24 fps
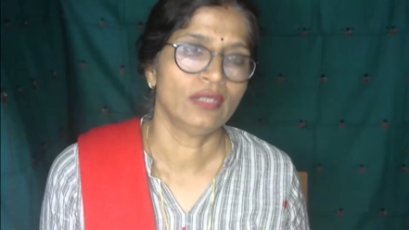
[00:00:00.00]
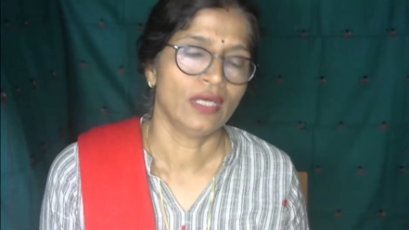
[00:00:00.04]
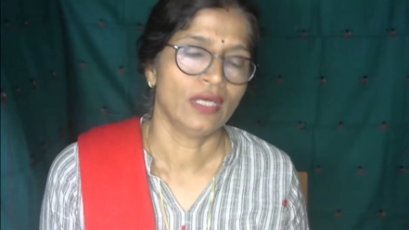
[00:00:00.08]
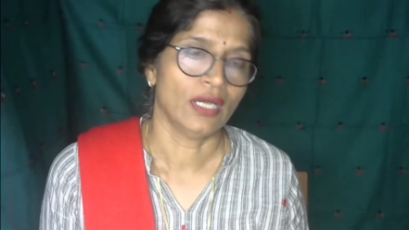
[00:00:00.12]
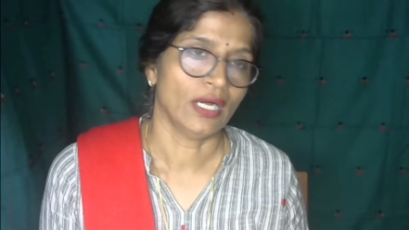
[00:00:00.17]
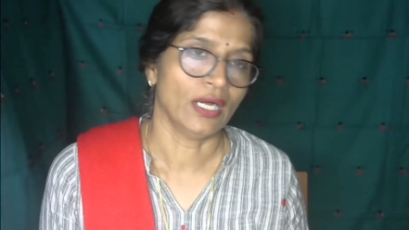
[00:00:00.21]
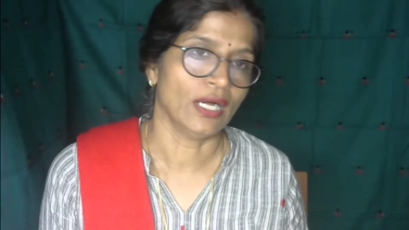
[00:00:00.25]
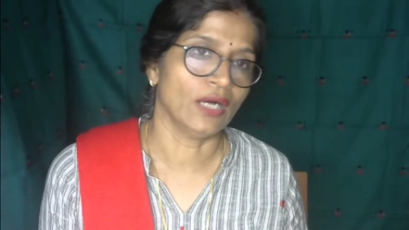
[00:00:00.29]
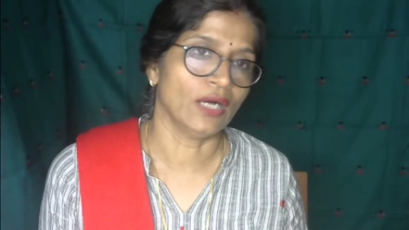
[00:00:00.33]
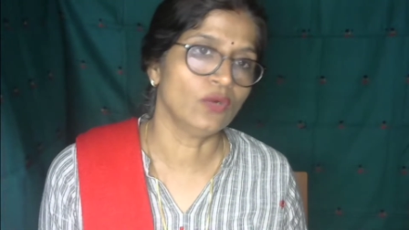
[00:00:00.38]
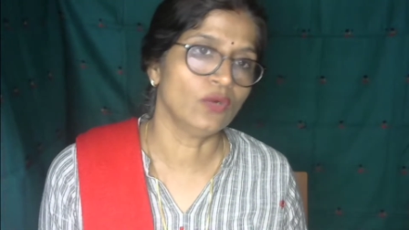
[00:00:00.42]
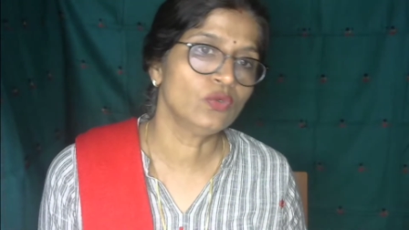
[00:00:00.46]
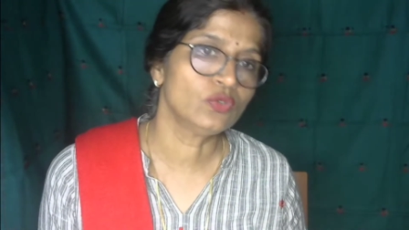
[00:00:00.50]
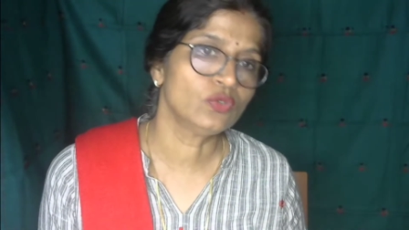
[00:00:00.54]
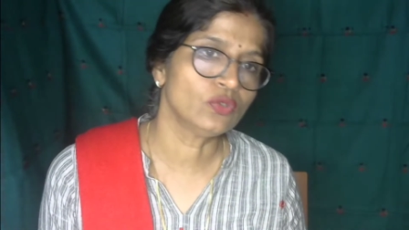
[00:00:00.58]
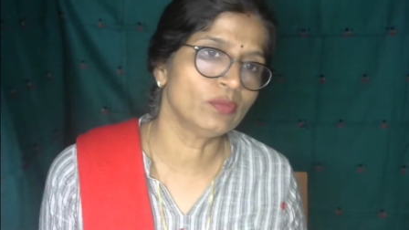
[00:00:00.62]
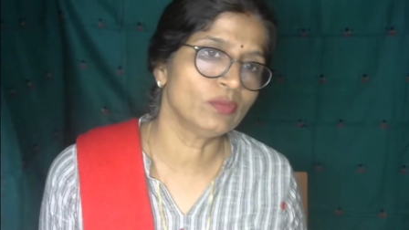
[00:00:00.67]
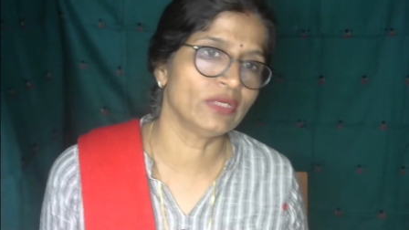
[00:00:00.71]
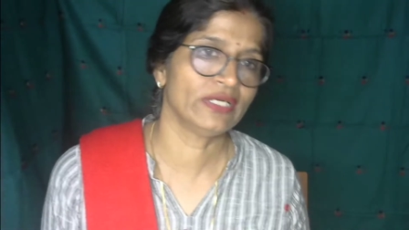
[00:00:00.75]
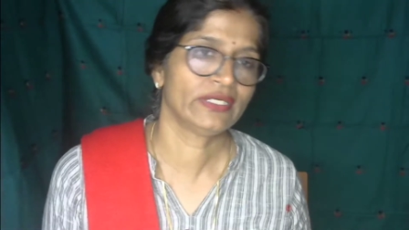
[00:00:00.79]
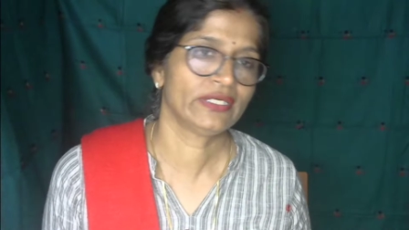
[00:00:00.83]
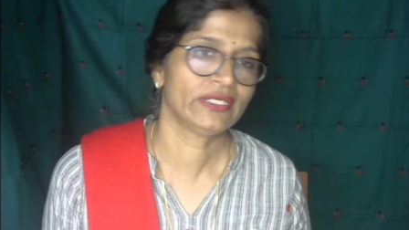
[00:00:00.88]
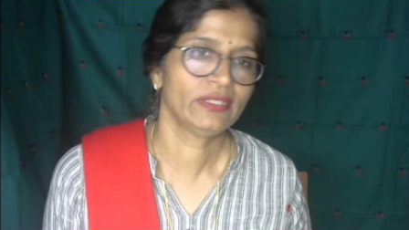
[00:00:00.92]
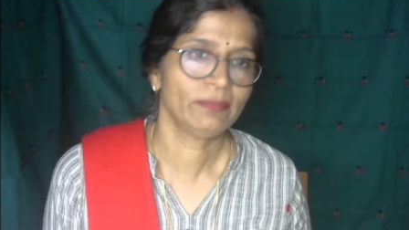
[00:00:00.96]
how to
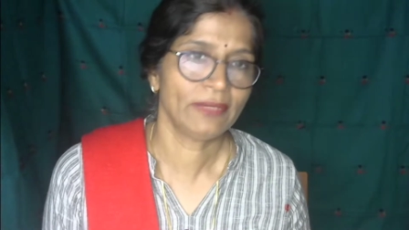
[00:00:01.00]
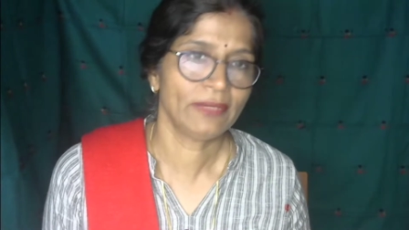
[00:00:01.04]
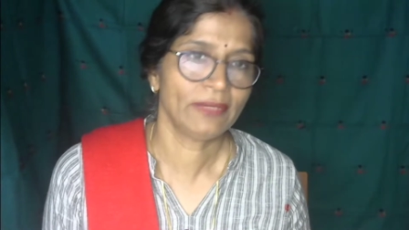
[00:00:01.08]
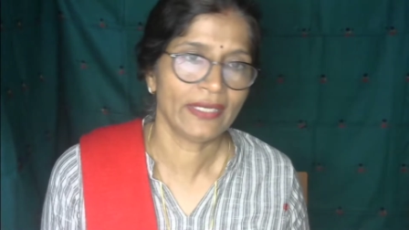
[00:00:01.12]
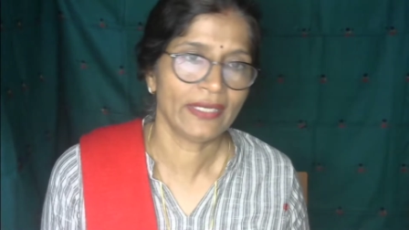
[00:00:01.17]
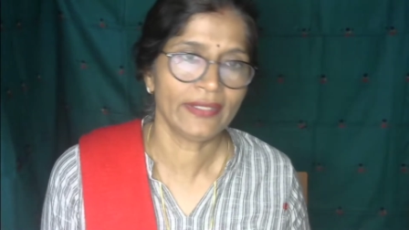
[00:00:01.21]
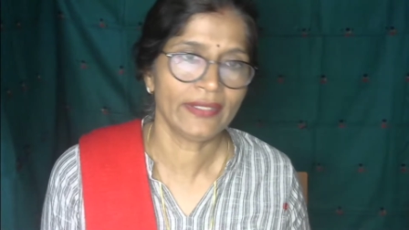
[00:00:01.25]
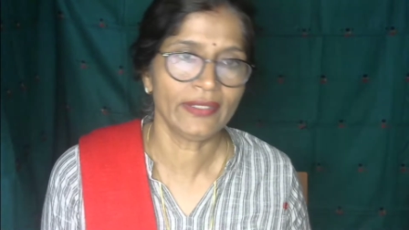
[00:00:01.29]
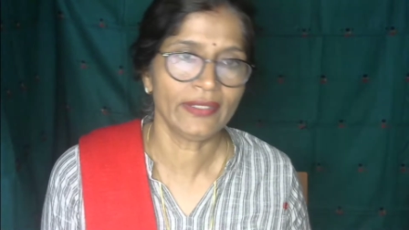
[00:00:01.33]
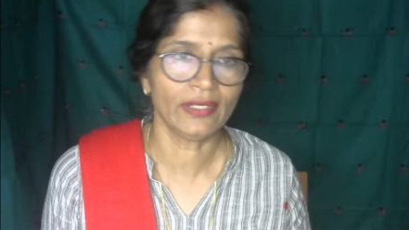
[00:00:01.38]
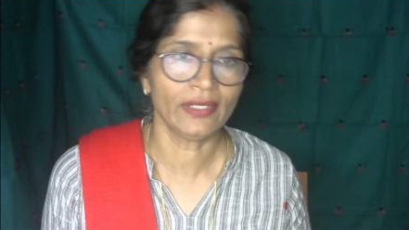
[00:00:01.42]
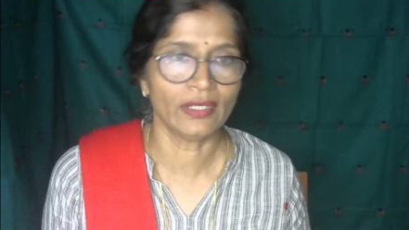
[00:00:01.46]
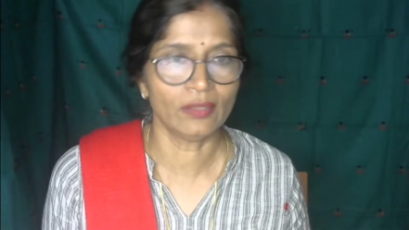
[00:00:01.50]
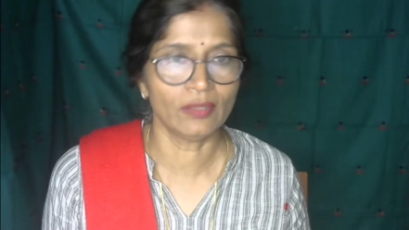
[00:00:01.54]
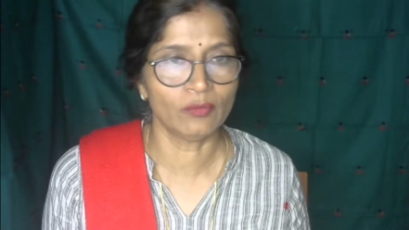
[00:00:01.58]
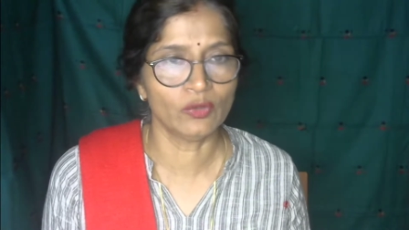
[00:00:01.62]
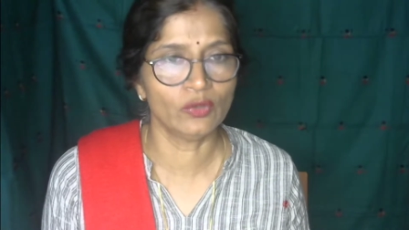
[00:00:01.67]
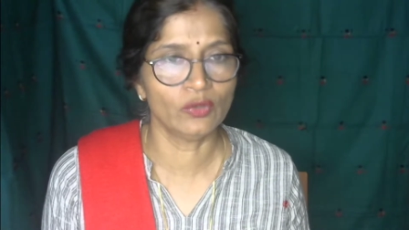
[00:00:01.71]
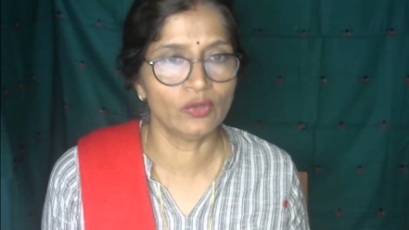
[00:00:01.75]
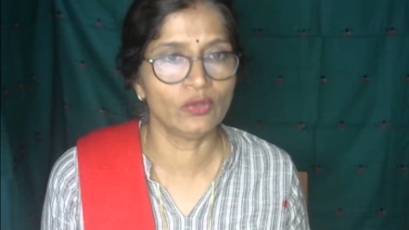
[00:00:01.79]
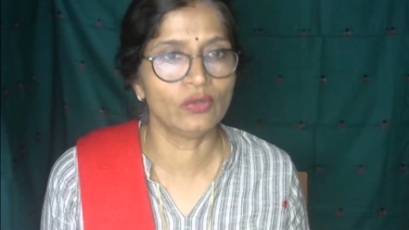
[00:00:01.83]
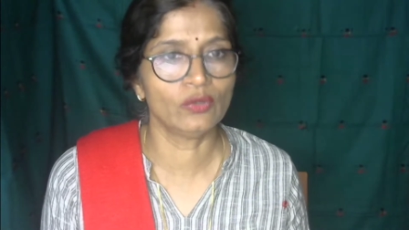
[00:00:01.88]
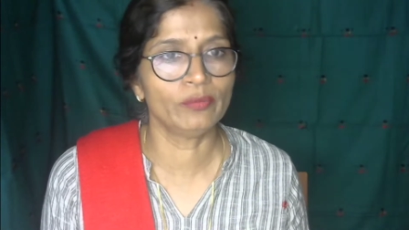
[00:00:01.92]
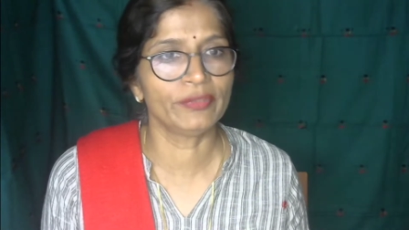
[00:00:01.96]
multiply a
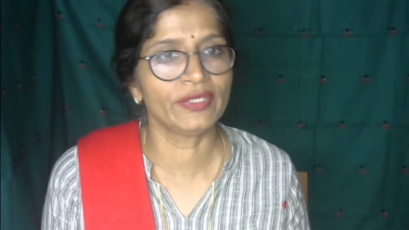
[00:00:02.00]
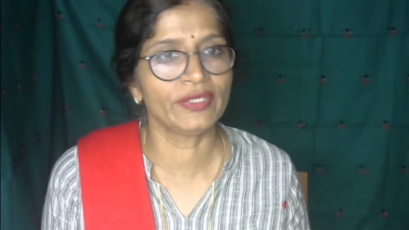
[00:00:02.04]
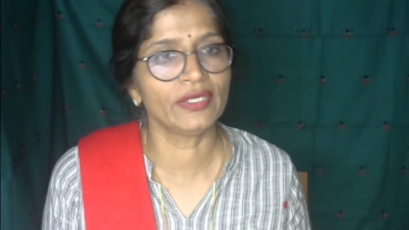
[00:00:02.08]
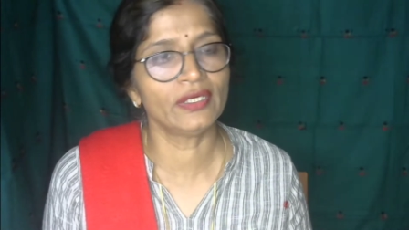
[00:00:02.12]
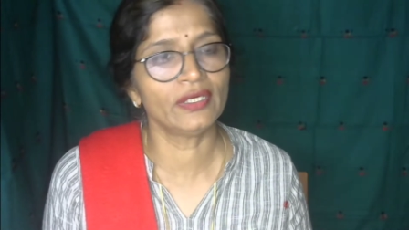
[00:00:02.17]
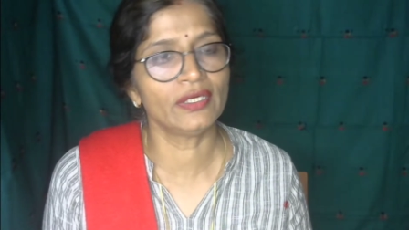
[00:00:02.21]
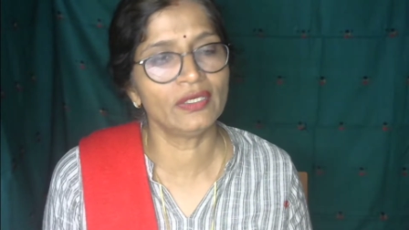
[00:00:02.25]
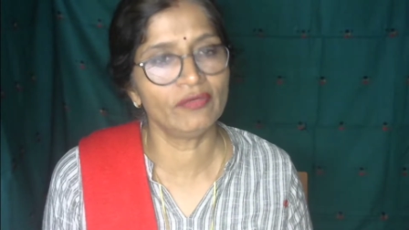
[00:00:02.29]
monomial